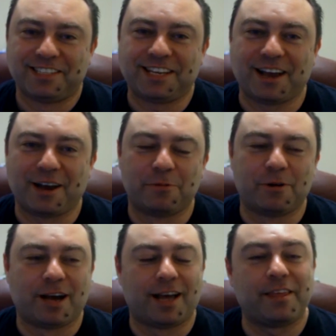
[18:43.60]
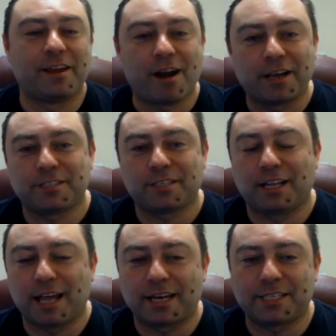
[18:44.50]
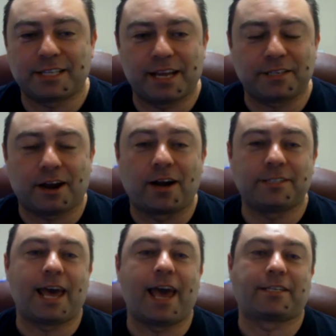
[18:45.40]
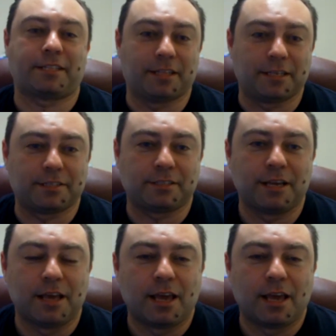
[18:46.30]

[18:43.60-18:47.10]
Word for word: So there are a lot of states are taxing this.